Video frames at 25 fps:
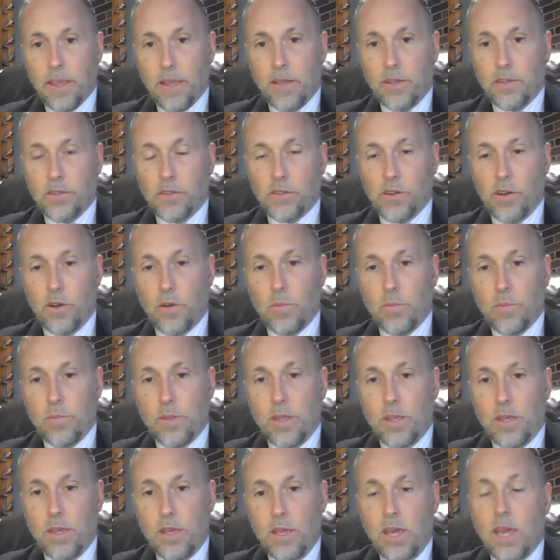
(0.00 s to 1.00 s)
So
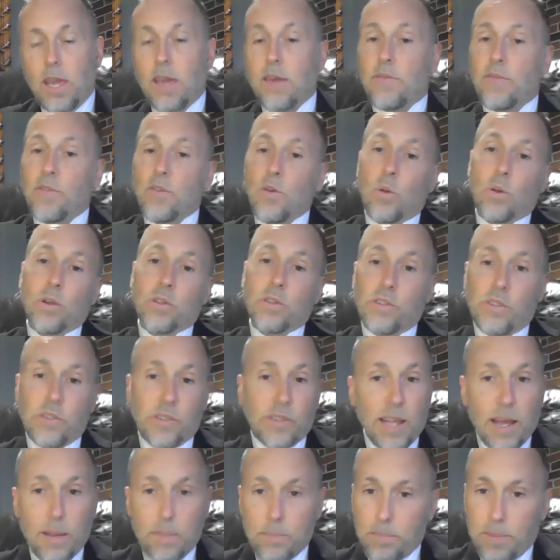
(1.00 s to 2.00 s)
if your
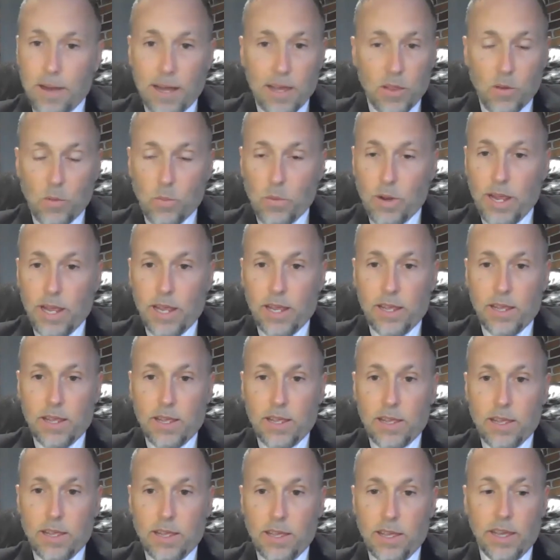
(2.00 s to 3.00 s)
step, by the way,
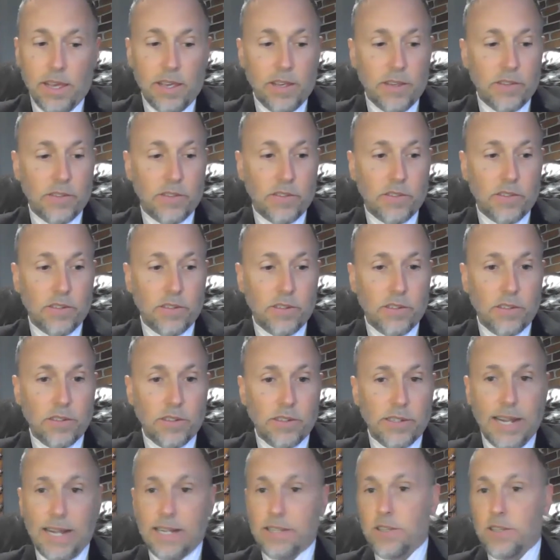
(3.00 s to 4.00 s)
is
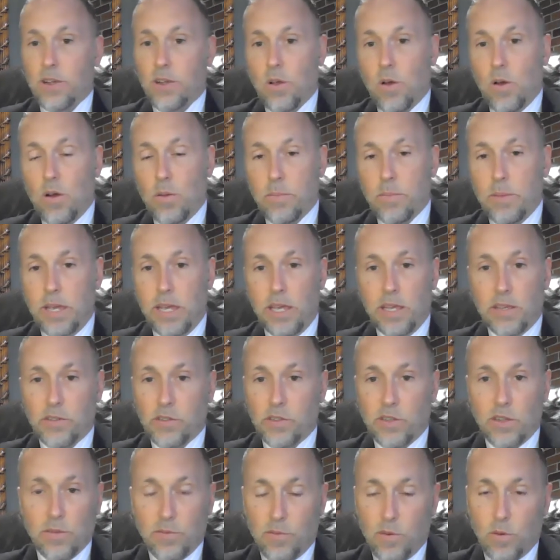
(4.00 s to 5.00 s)
not to call me as a
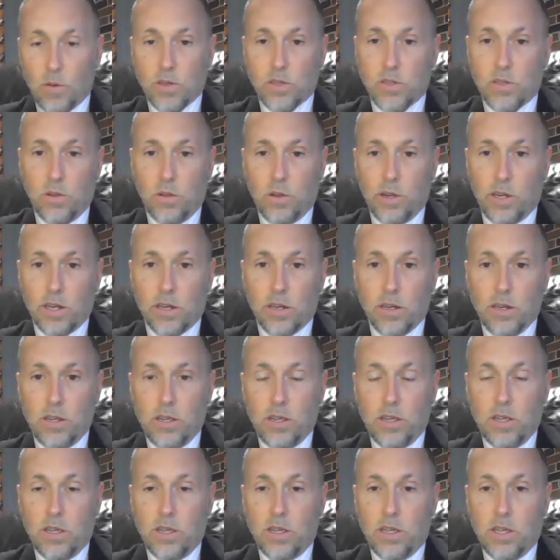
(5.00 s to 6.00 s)
divorce lawyer,
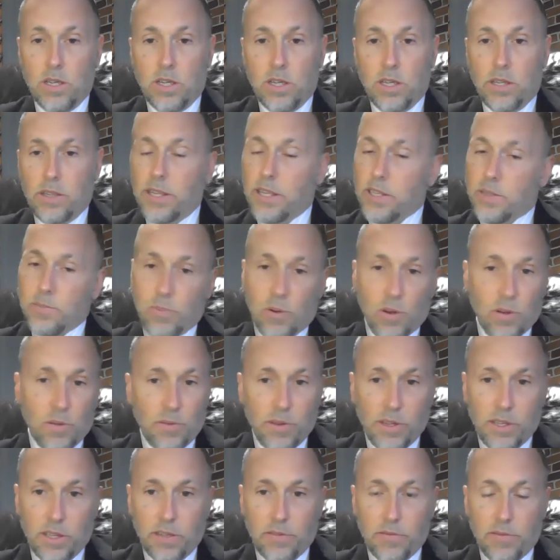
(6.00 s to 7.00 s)
that's
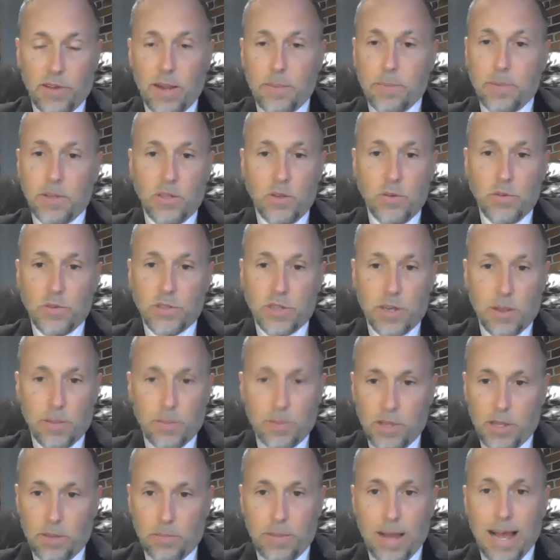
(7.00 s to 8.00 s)
perfectly fine, but do
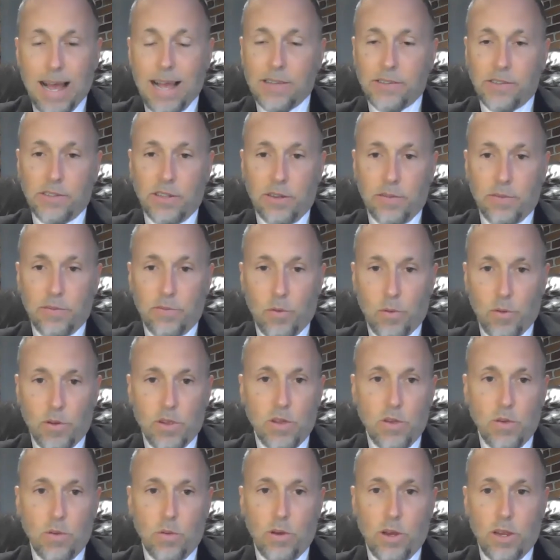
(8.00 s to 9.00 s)
something positive for
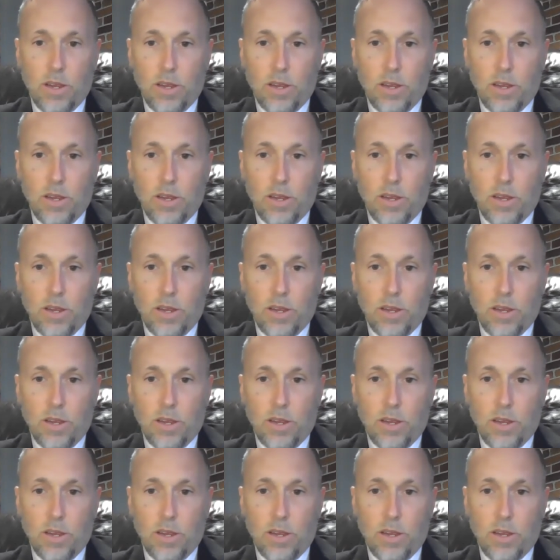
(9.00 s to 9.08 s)
you.